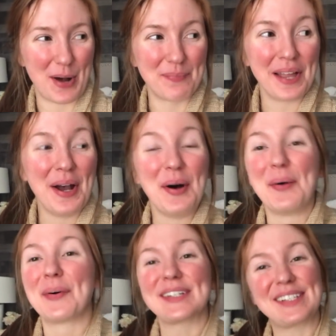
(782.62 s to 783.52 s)
So,
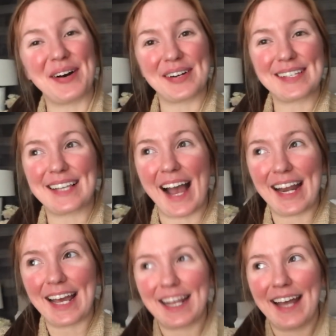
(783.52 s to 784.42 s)
we're so
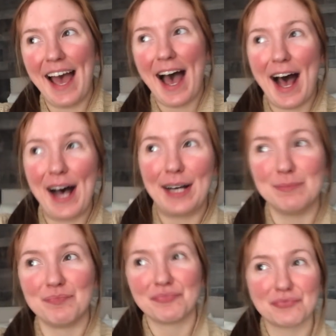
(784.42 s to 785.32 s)
excited.
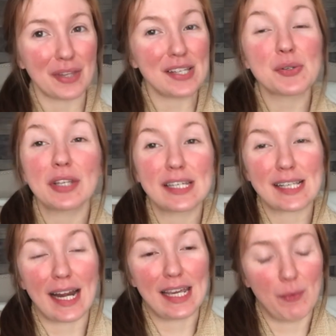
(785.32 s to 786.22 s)
Um, it's really
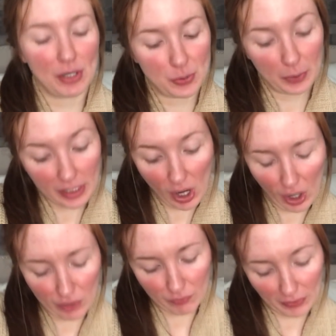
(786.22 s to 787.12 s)
exciting. He worked really
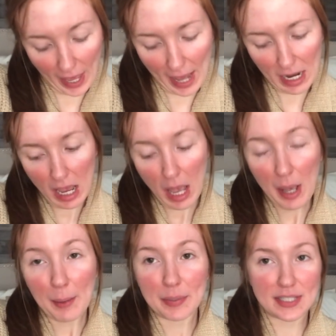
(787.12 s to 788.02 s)
hard for that
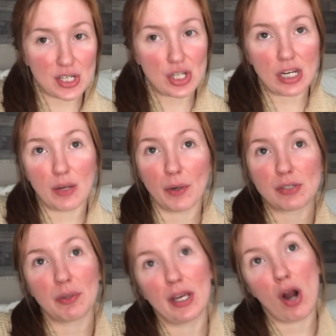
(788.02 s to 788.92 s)
position, he
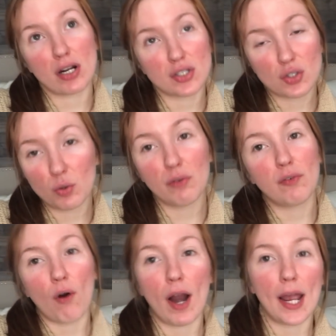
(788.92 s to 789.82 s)
worked really hard in school
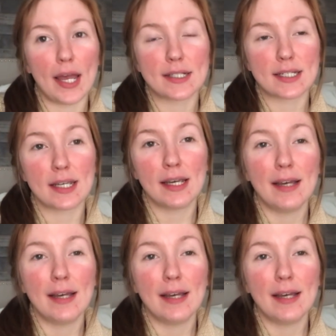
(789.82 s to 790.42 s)
for it